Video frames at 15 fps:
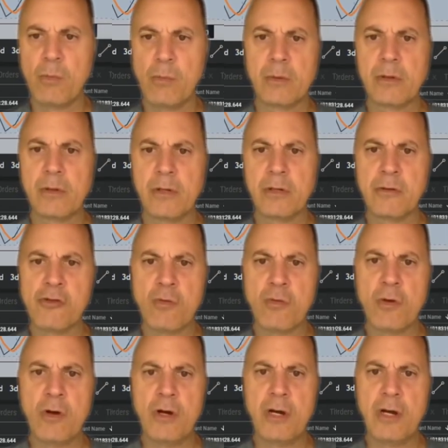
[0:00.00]
We're going to
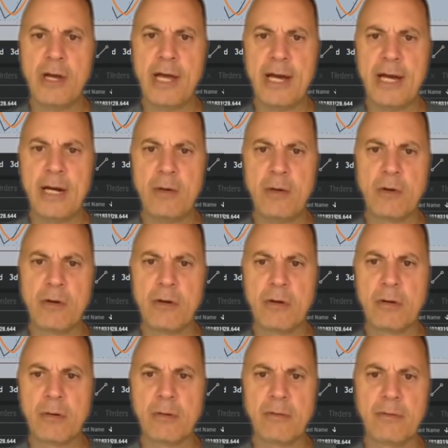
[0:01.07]
draw
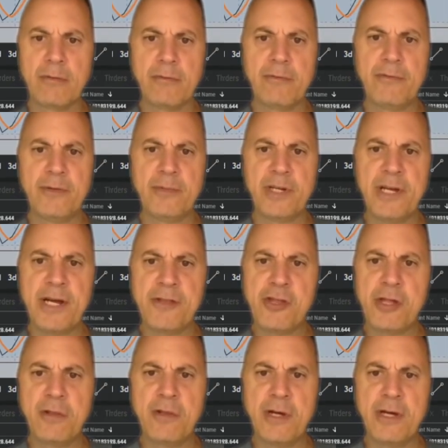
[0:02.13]
our
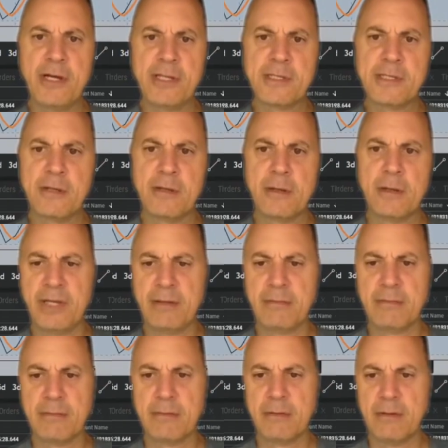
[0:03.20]
Fibonacci lines. I
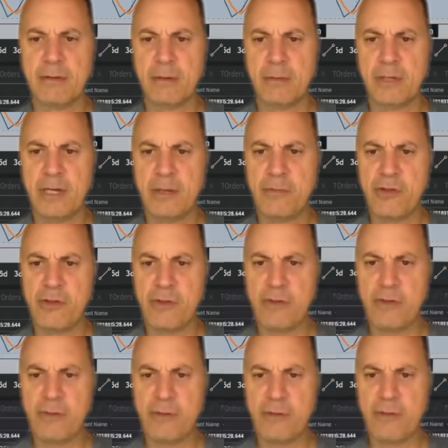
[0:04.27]
mean, I am
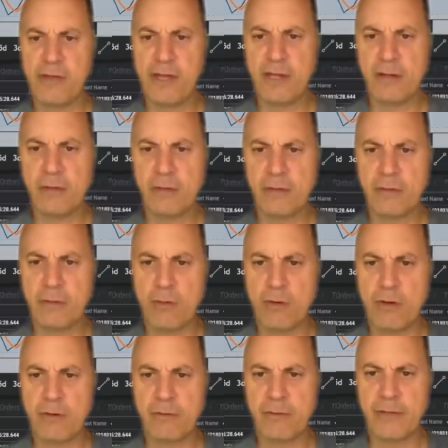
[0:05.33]
just saying the
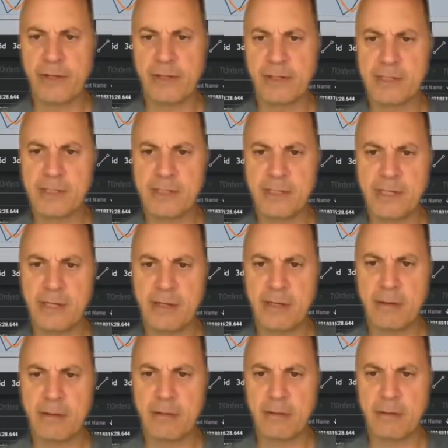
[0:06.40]
wrong things
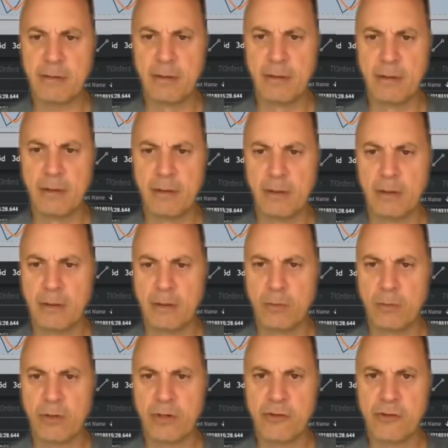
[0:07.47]
today.
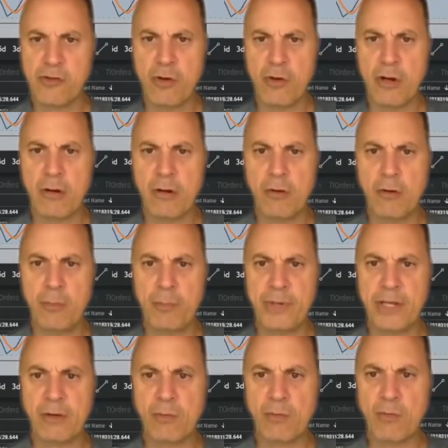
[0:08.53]
We're going to draw our
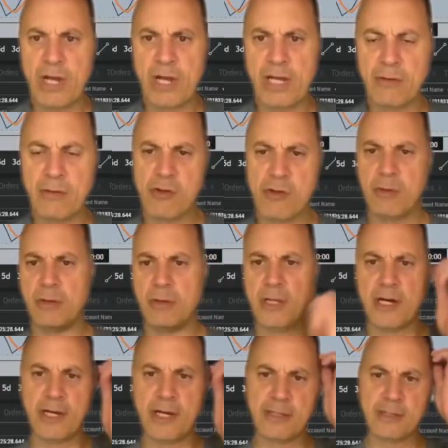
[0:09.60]
opening range
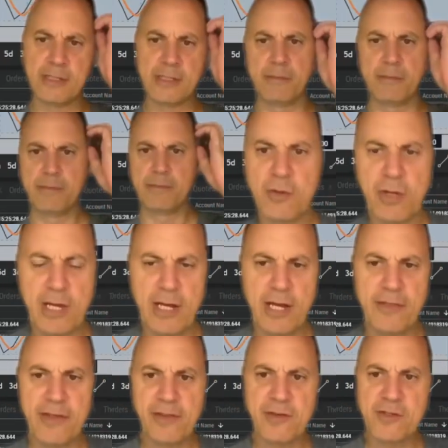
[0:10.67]
lines. It's okay.
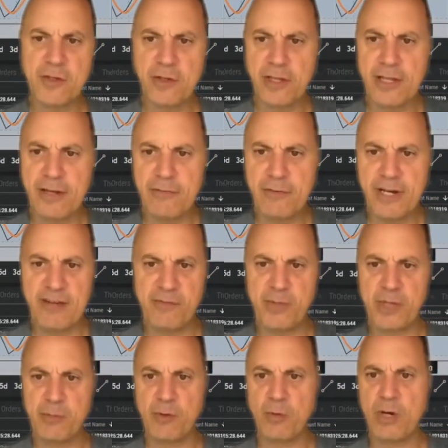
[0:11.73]
I think there's only like
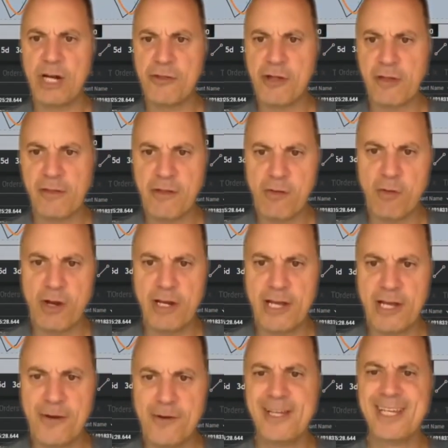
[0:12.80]
5 people watching this right
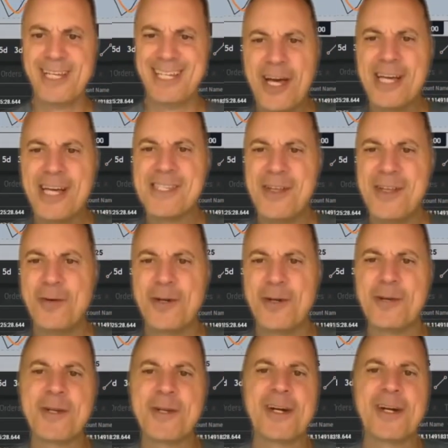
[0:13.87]
now. You guys know
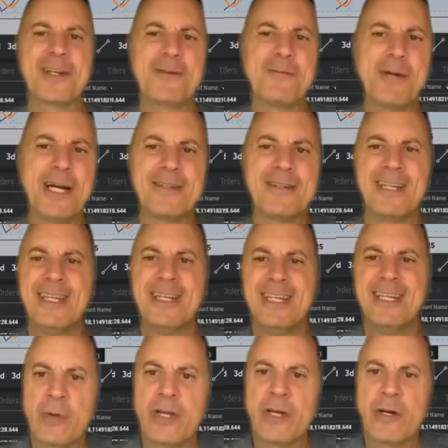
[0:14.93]
what I'm talking about.
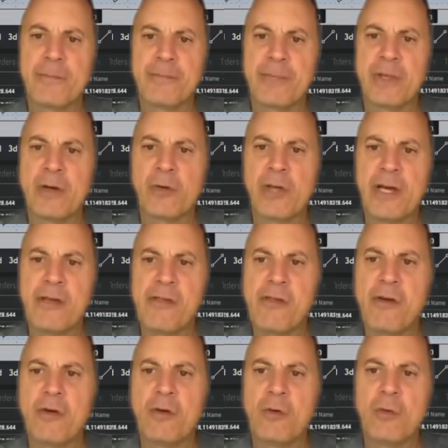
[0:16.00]
There we go. Okay,
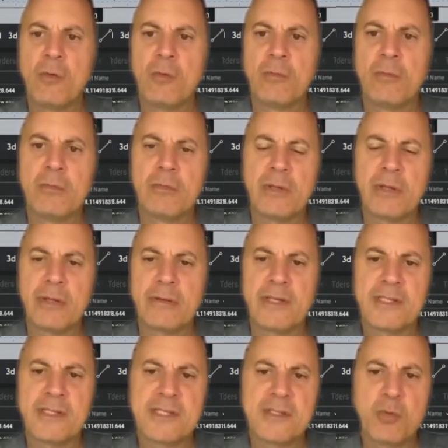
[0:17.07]
so
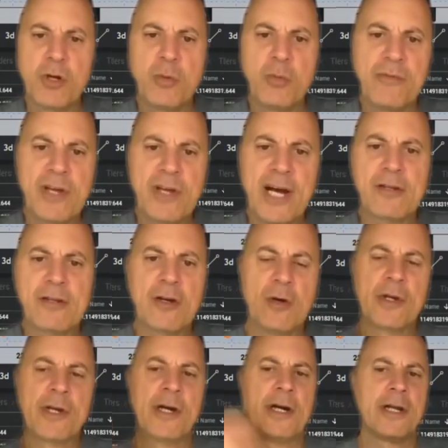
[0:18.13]
this is what we've got
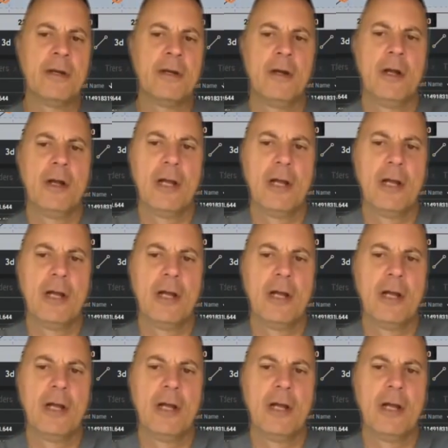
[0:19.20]
going on.